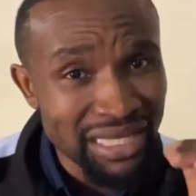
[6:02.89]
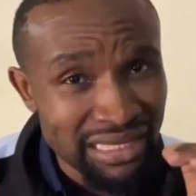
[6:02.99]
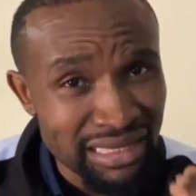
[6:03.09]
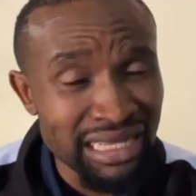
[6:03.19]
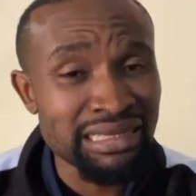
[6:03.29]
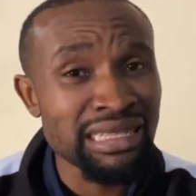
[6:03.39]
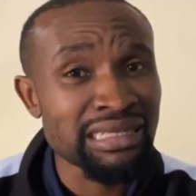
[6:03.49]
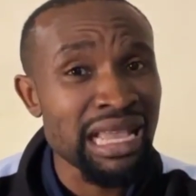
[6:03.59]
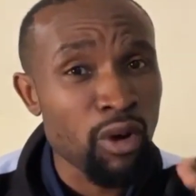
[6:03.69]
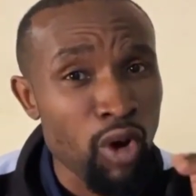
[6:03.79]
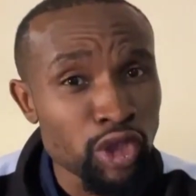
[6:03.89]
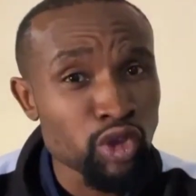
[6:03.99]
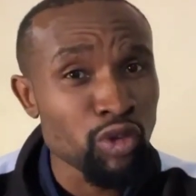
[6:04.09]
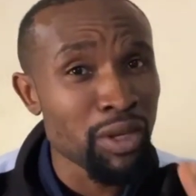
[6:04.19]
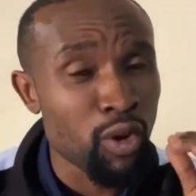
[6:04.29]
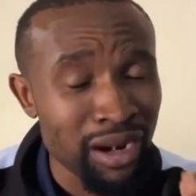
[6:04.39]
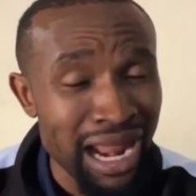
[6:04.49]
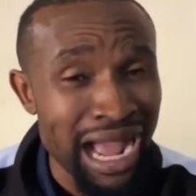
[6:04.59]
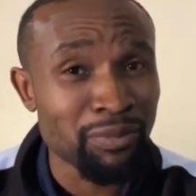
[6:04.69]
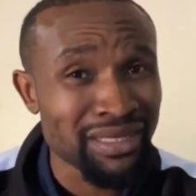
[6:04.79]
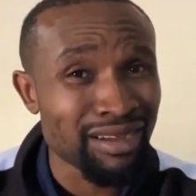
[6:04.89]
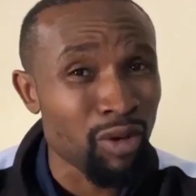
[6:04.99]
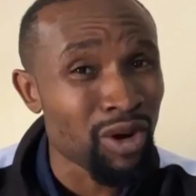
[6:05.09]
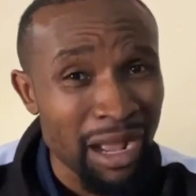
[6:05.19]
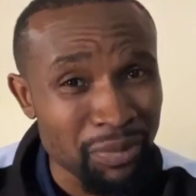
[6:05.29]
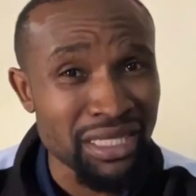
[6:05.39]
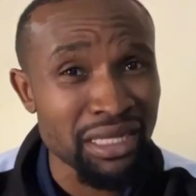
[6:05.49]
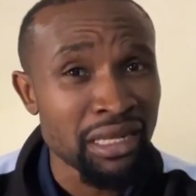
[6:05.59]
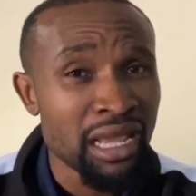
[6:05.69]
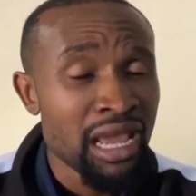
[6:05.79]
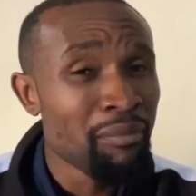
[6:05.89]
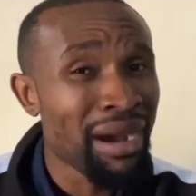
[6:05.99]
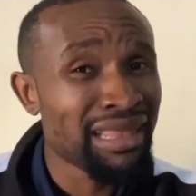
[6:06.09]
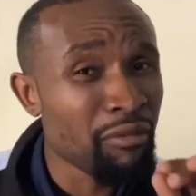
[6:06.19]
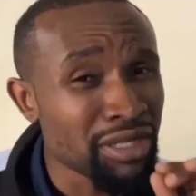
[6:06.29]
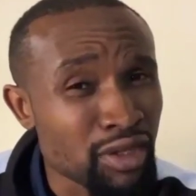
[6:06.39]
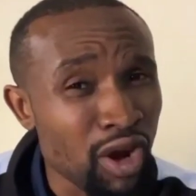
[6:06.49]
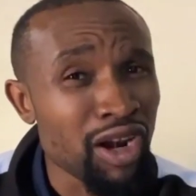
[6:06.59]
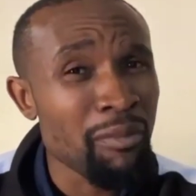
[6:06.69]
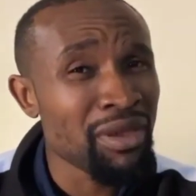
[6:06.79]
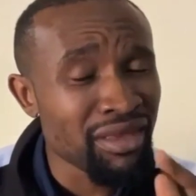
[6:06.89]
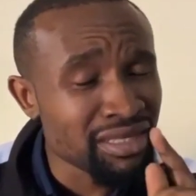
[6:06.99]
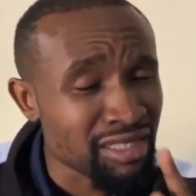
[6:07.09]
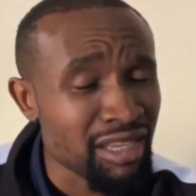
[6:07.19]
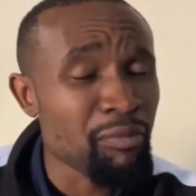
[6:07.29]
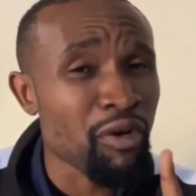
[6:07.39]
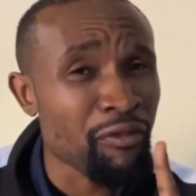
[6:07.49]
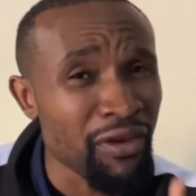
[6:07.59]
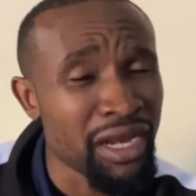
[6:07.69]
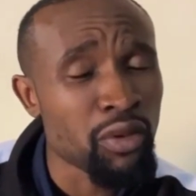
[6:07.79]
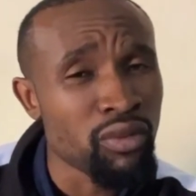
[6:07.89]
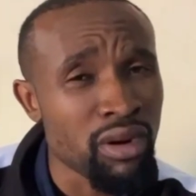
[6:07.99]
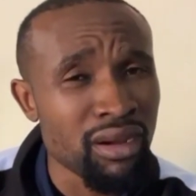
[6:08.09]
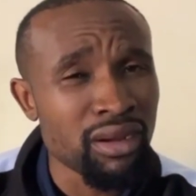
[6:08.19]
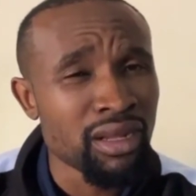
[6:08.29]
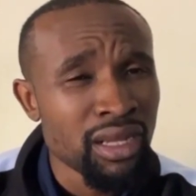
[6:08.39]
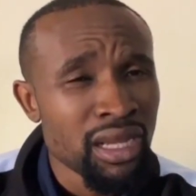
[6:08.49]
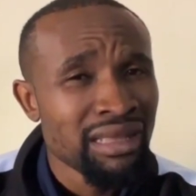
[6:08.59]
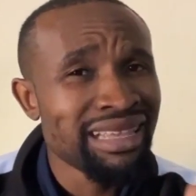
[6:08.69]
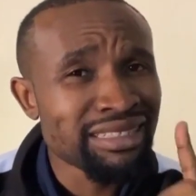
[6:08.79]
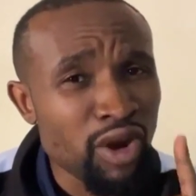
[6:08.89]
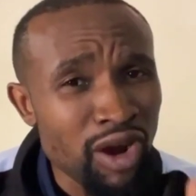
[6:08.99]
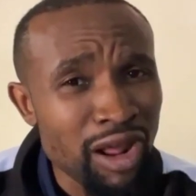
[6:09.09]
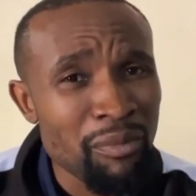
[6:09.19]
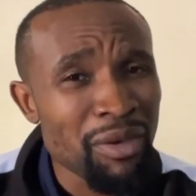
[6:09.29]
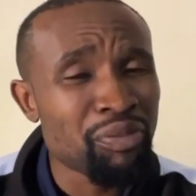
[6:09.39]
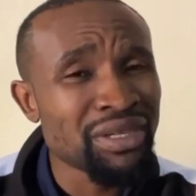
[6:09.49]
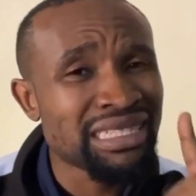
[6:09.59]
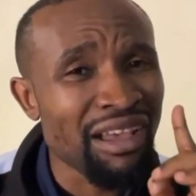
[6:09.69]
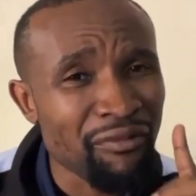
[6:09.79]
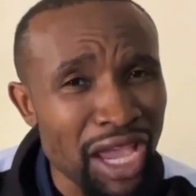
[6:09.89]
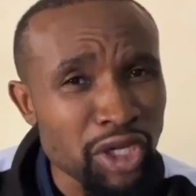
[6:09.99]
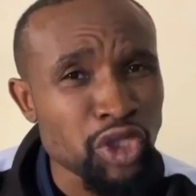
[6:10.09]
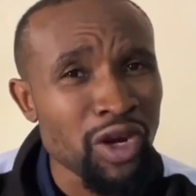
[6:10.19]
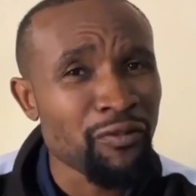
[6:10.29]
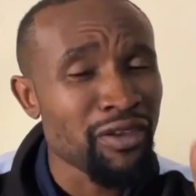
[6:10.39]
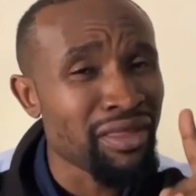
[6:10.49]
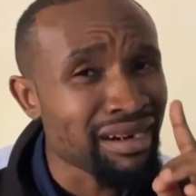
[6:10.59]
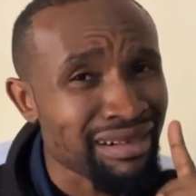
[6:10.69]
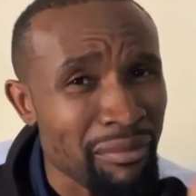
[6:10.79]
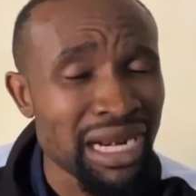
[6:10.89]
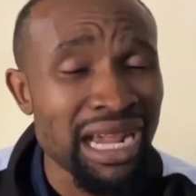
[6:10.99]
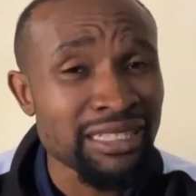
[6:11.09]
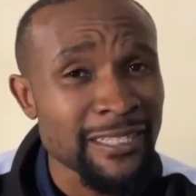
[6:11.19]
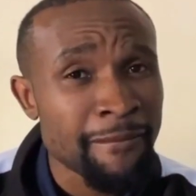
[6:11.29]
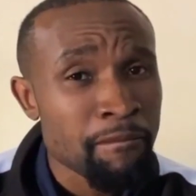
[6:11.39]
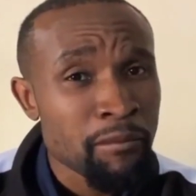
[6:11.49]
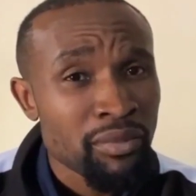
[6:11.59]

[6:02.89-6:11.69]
Businesses are going to be collapse, collapsing. But there is going to be, this is a prophetic word, there's going to be preservation for the remnant.